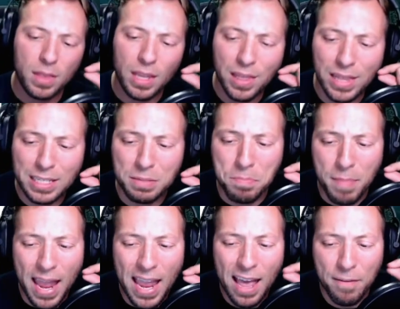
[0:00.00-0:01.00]
this
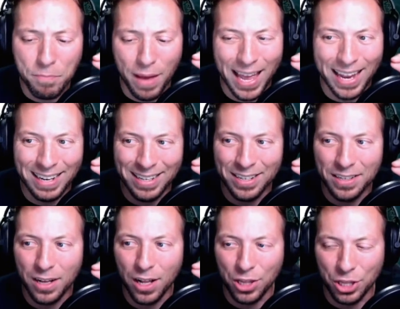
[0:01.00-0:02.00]
may have been
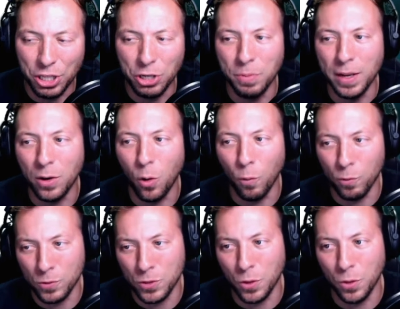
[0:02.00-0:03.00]
a little bit
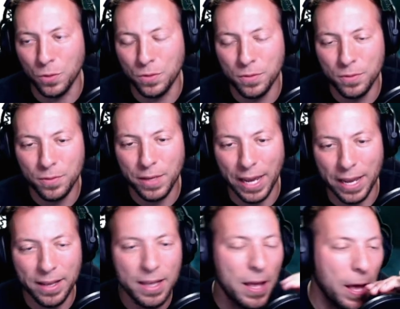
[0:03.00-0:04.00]
oversold.
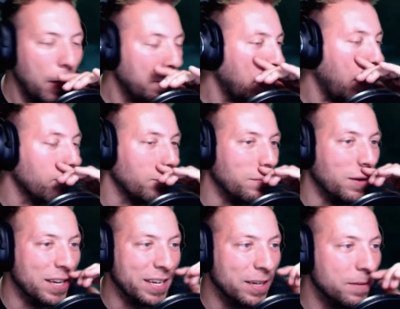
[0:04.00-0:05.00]
Okay, I think
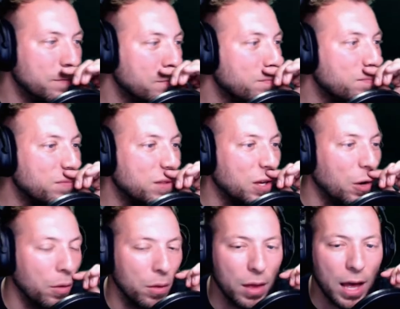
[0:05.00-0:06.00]
everybody,
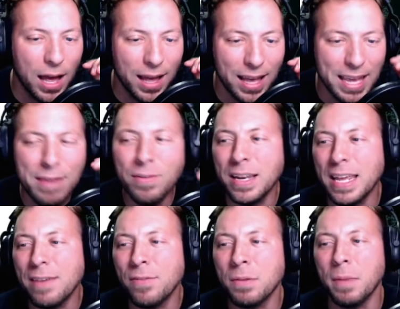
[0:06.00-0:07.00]

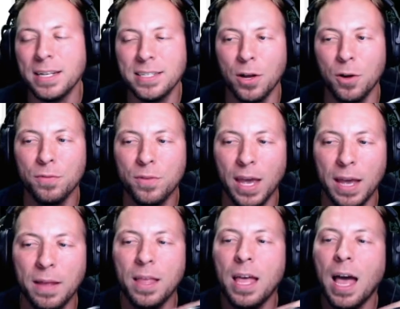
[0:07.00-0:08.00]
even myself.
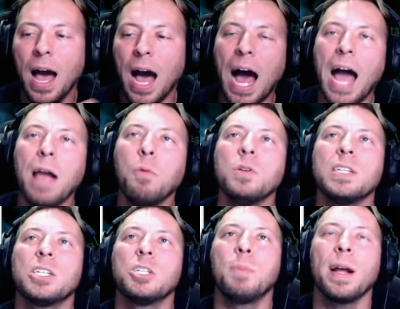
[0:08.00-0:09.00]
Okay. I was
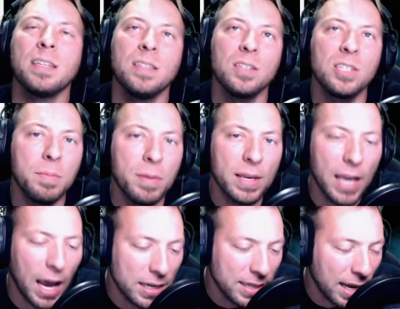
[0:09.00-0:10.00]
expecting the
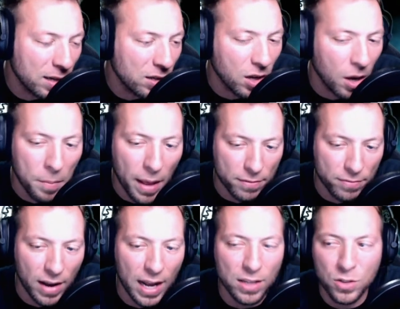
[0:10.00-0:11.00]
CPI data to come back
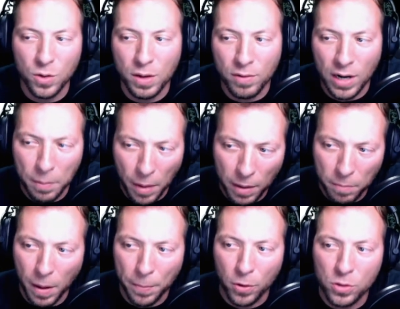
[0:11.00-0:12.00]
fine. So even on
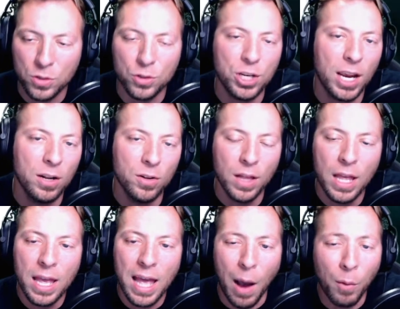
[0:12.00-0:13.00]
my personal channel,
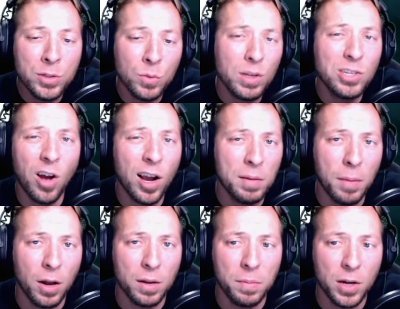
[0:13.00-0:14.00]
I wasn't really talking
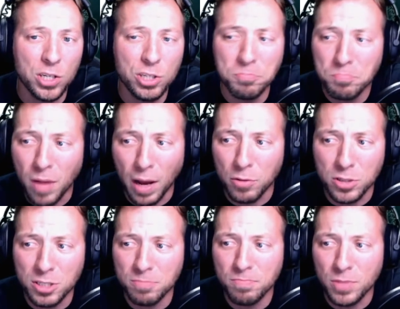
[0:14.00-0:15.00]
about it much. I
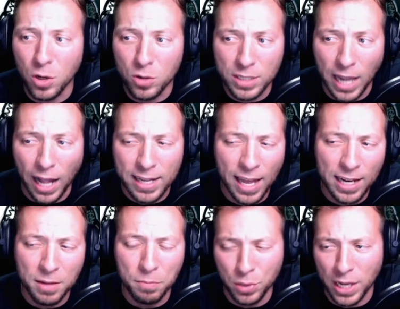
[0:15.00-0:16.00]
was, got kind
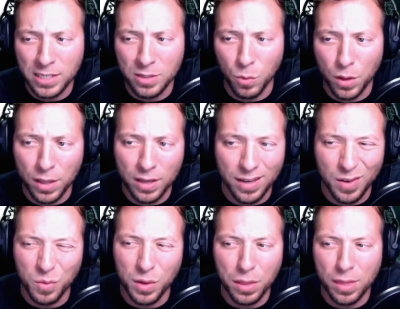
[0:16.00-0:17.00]
of complacent with it.
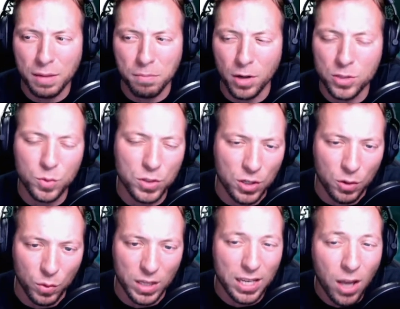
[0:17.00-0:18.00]
Didn't really think much was going
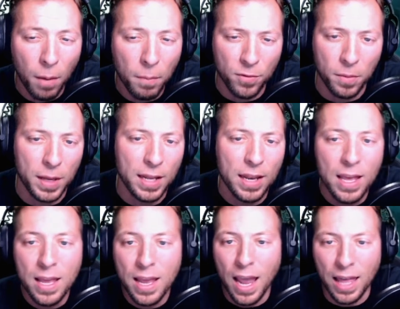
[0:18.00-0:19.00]
to really come from it.
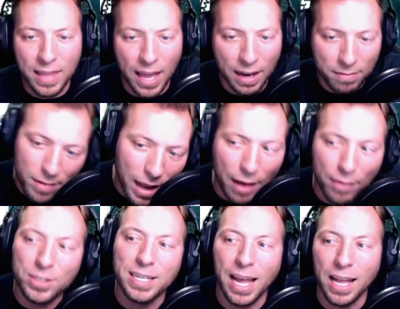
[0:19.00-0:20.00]
And then
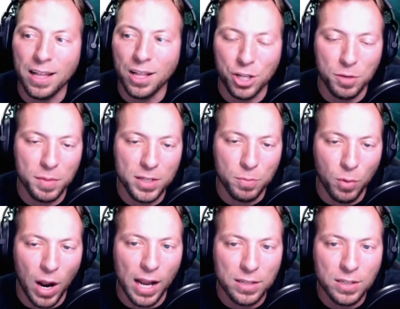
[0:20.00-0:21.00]
obviously got a little bit
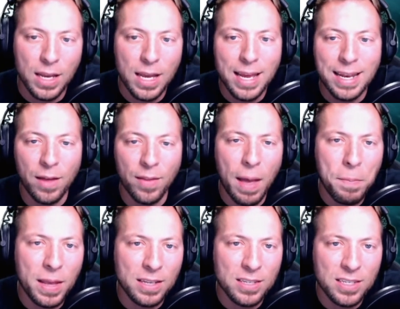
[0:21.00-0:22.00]
surprised. Now, that
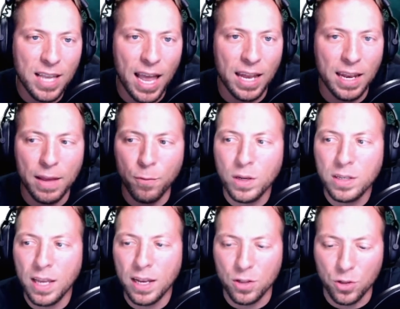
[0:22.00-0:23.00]
being said, if we
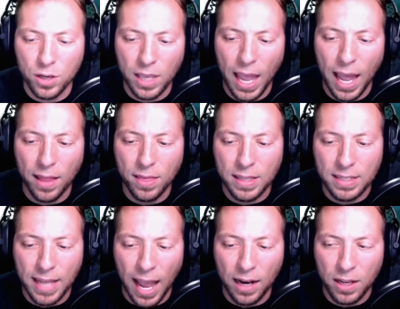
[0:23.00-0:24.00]
take a look at the
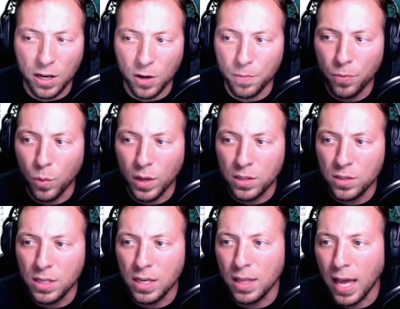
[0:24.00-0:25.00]
data here, we can
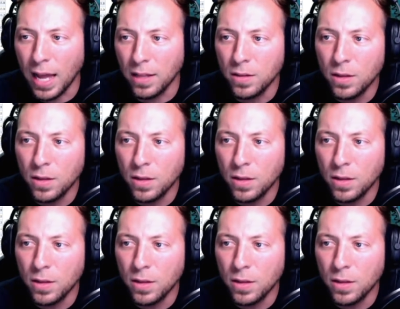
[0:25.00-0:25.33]
see that,